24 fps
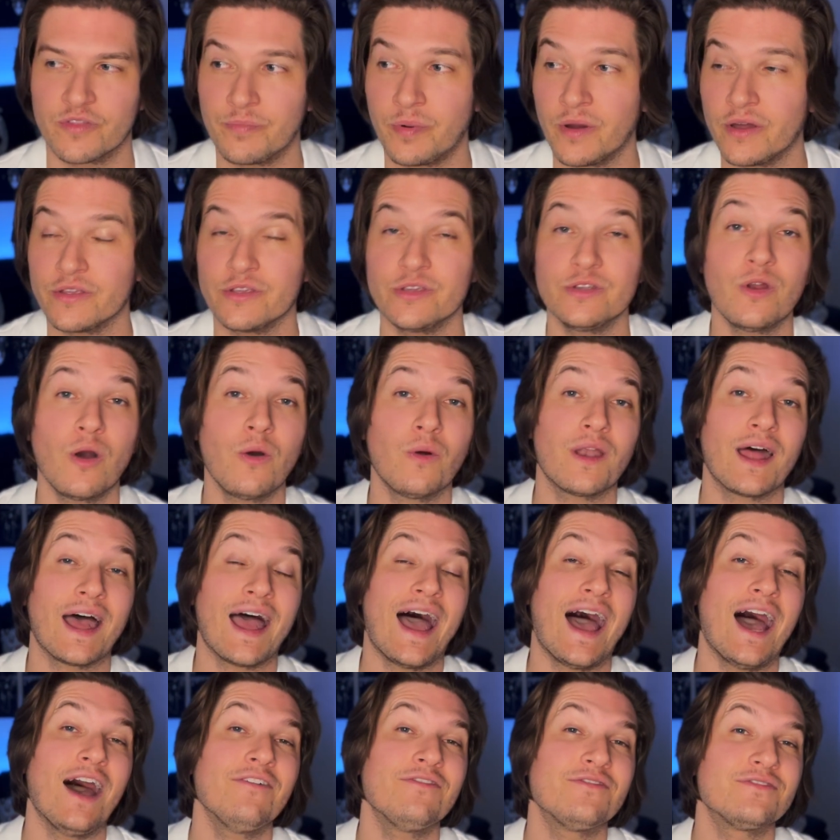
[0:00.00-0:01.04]
But you don't
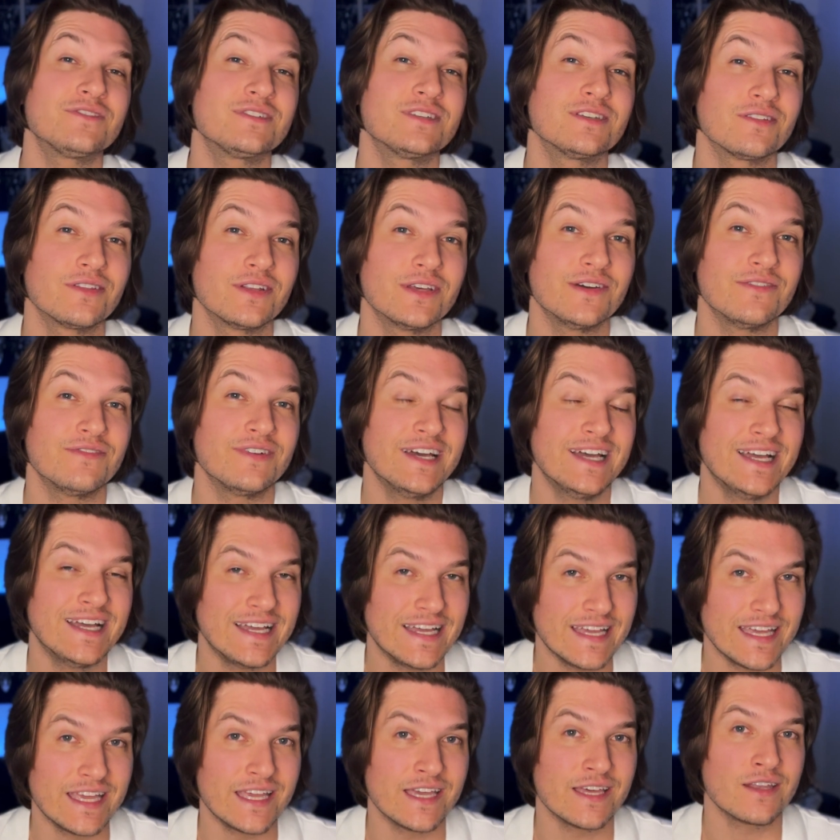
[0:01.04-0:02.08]
have to live
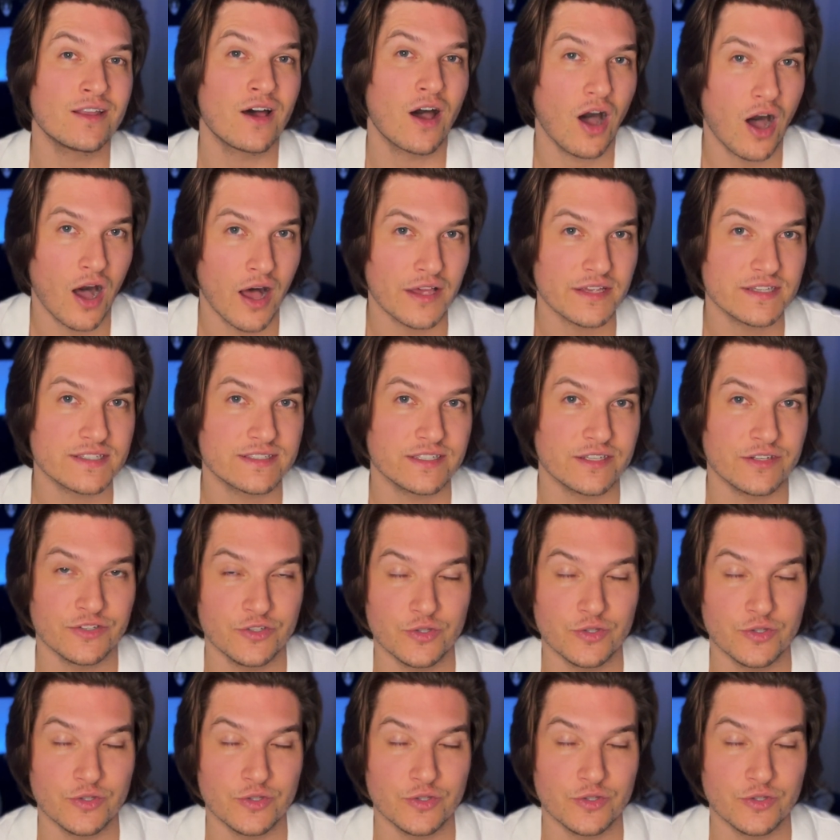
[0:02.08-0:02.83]
in Austin.